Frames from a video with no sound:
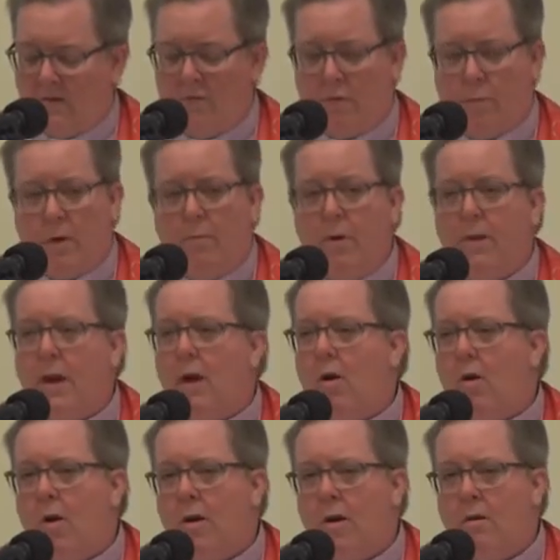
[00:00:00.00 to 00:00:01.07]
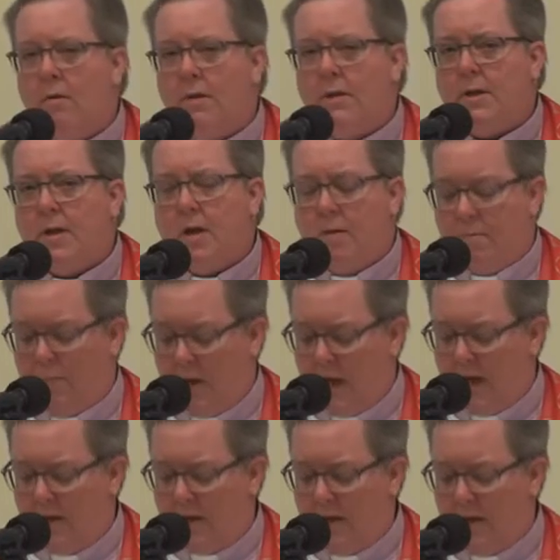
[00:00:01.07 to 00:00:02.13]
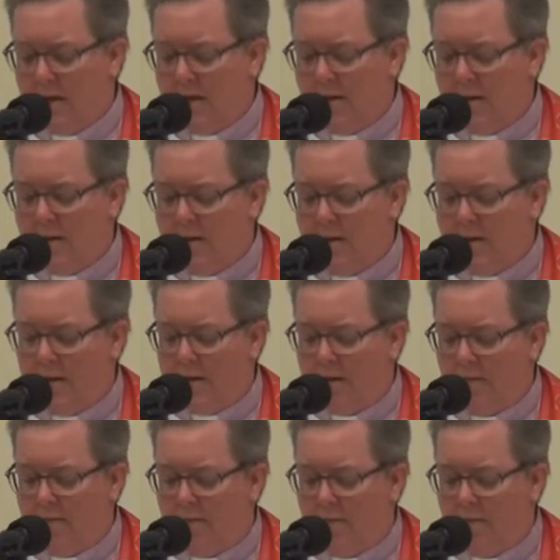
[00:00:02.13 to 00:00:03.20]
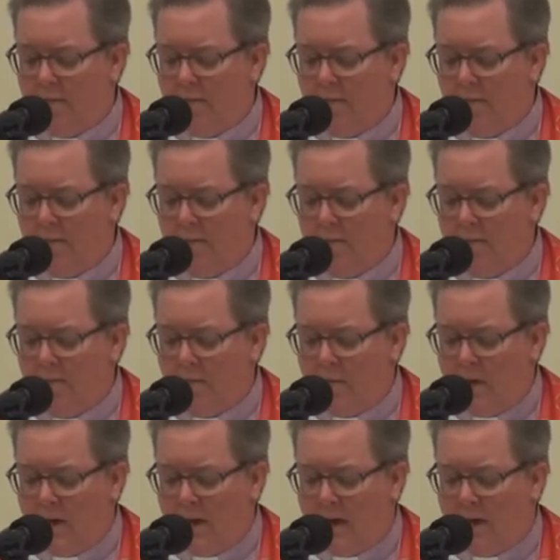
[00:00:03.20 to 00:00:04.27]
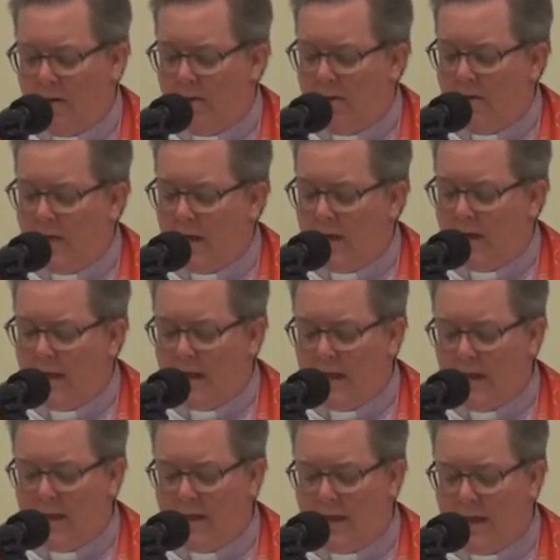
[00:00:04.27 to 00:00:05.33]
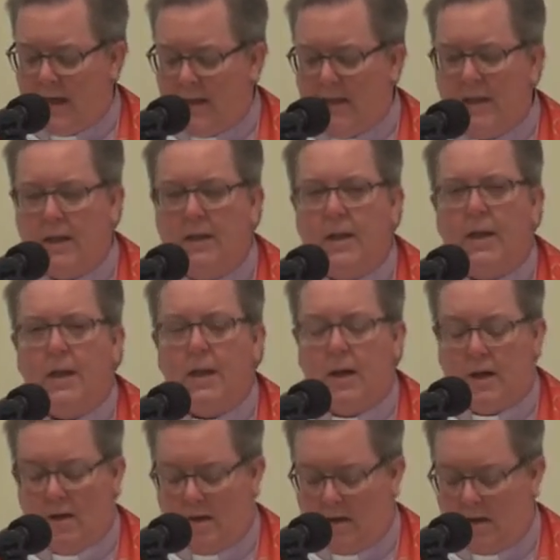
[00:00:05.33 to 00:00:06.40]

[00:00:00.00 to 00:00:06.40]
Remember that honor is a complex notion. It includes ideas like dignity,